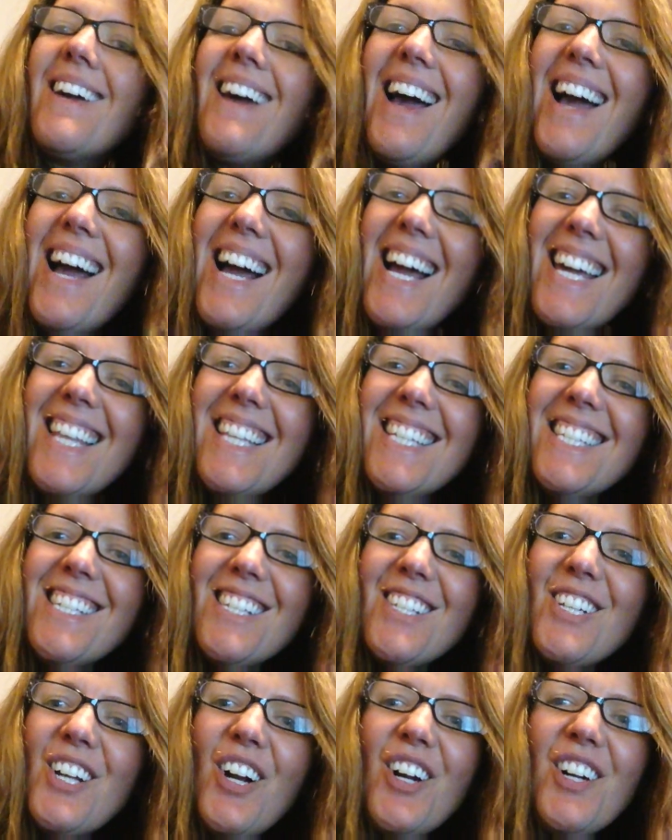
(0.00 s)
Hi, this
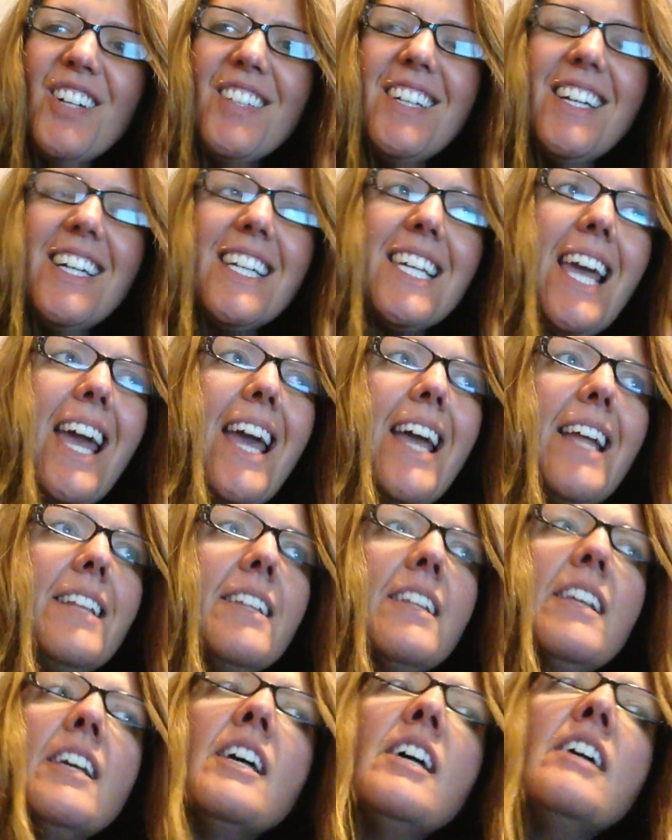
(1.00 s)
is Carla
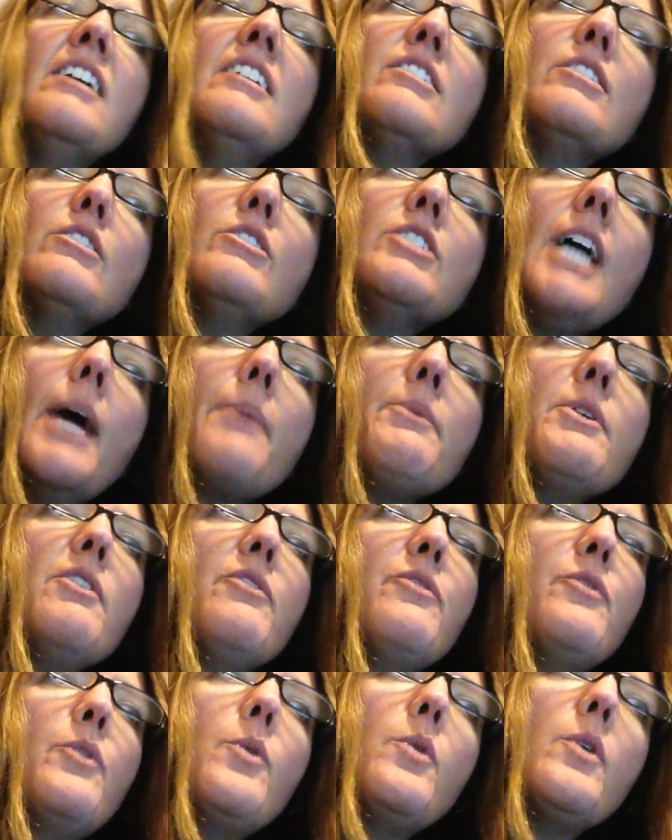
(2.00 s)
again. So,
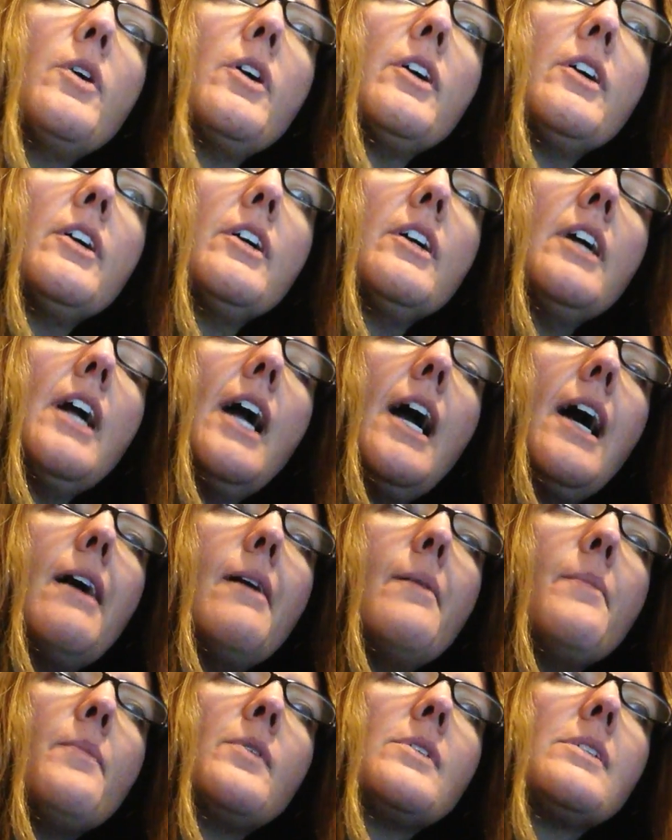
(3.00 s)
chapter 4
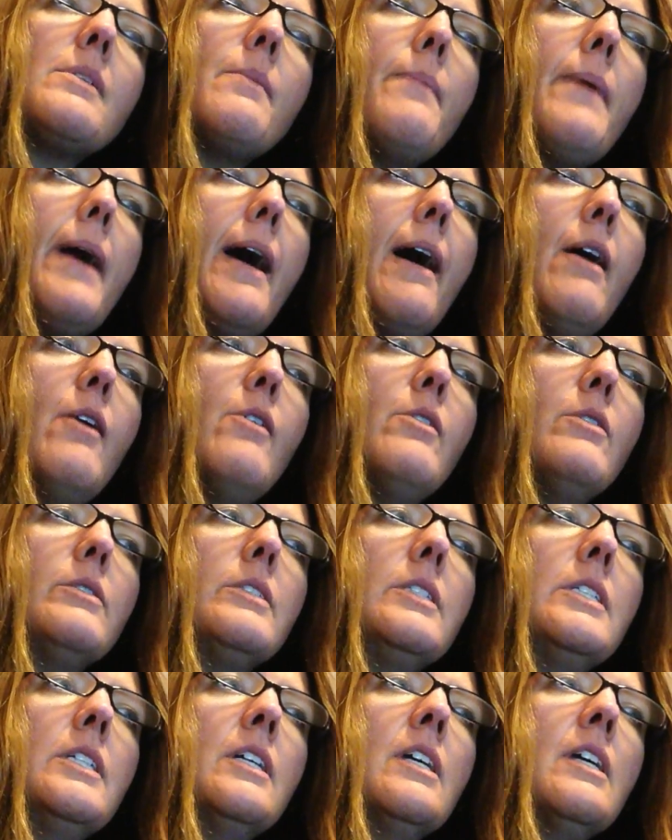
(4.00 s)
was
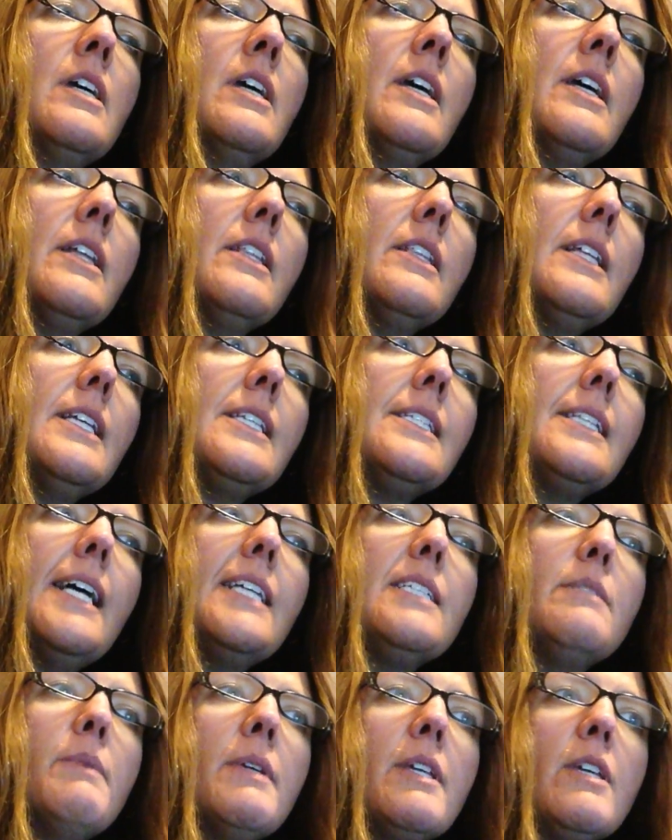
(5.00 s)
about
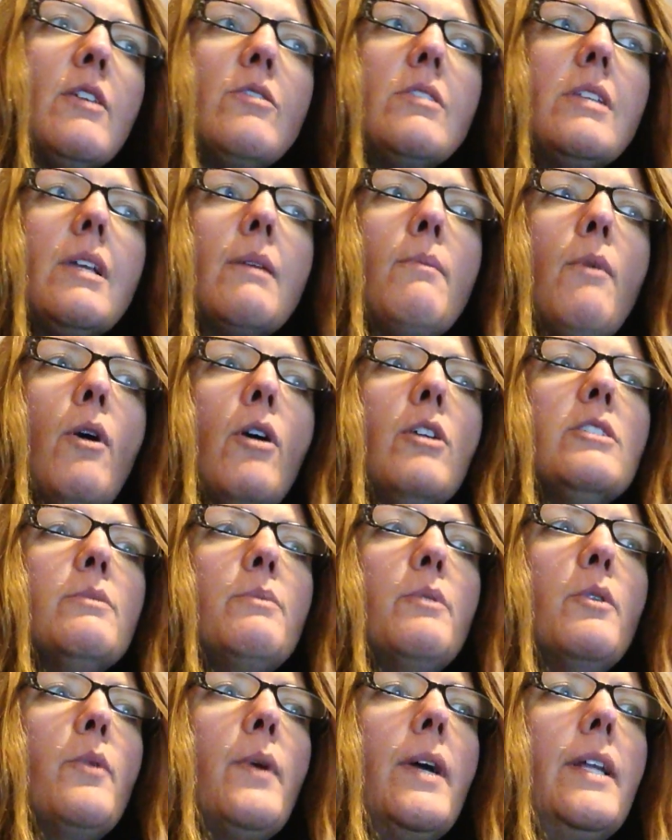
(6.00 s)
assessment using
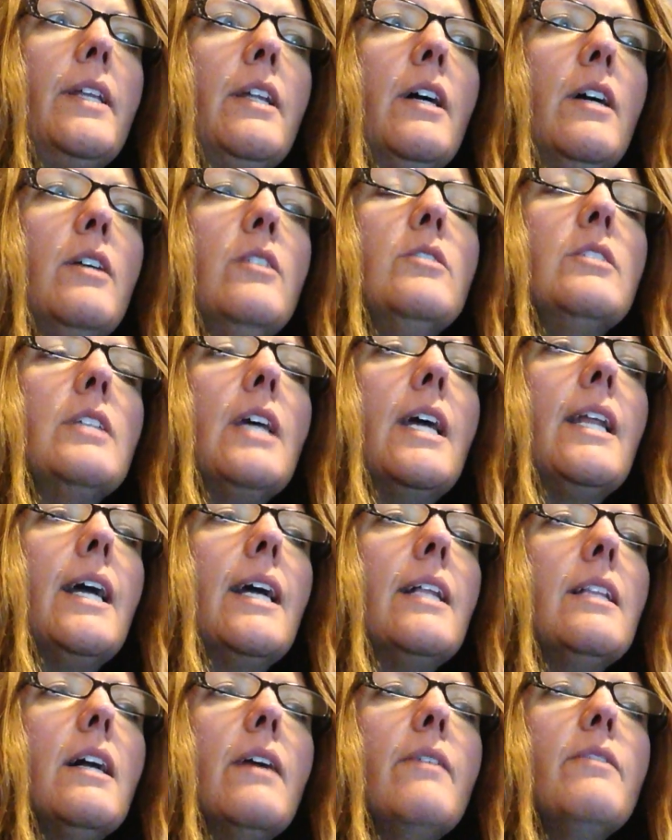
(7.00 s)
multiple windows, and
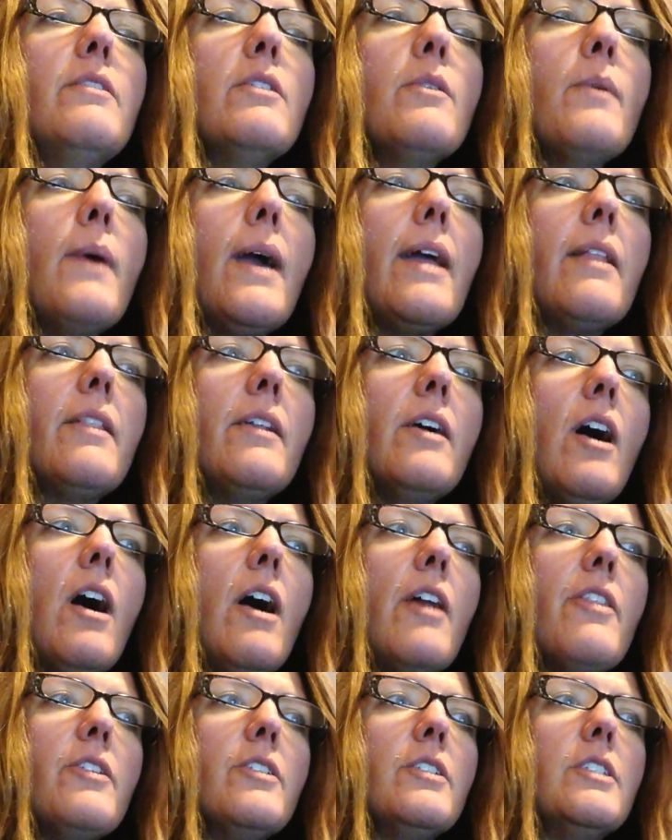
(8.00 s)
I loved the way the
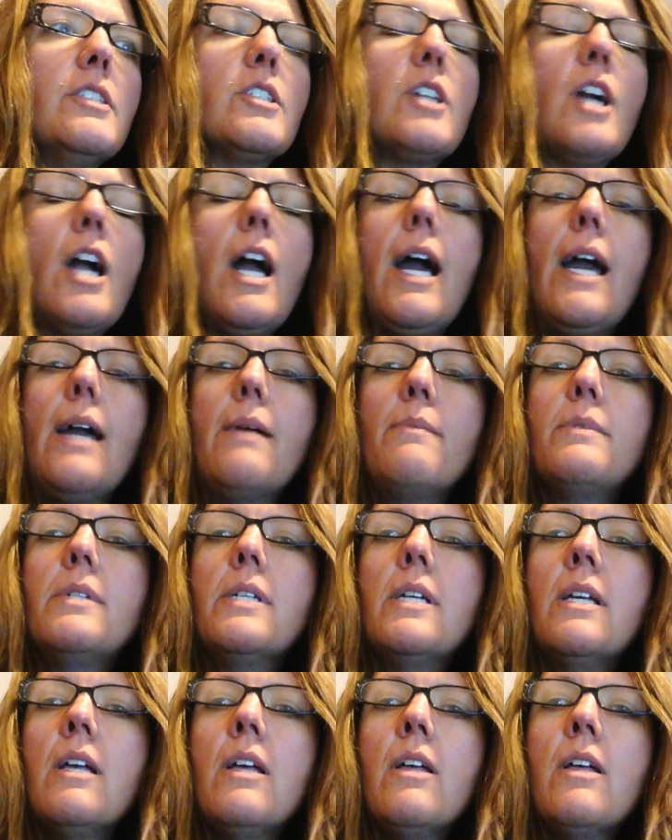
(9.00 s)
author
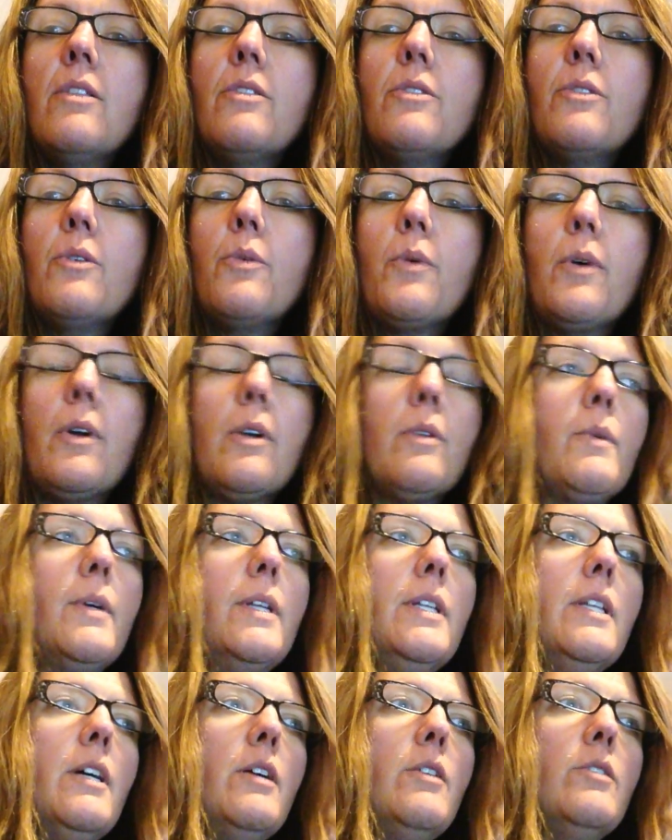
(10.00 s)
described the word
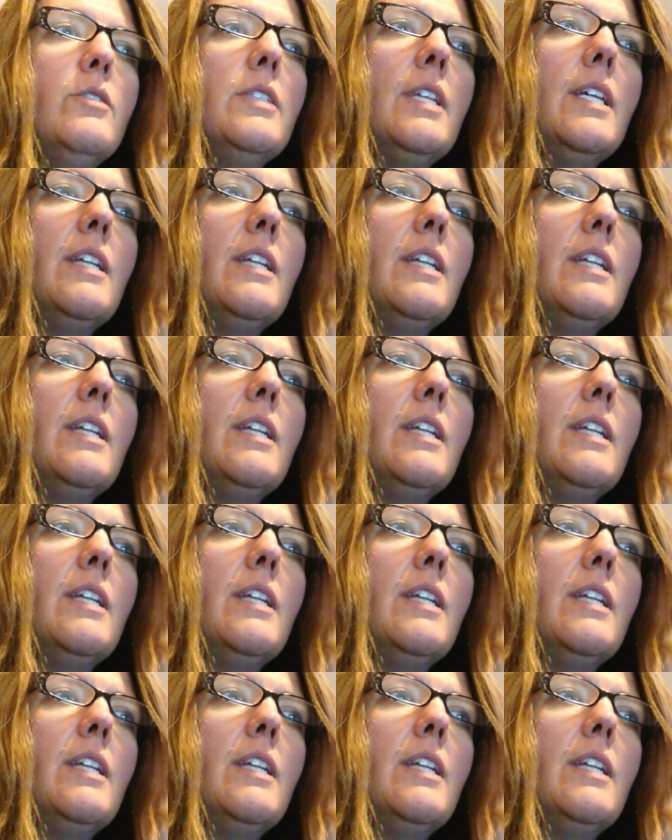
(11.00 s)
windows.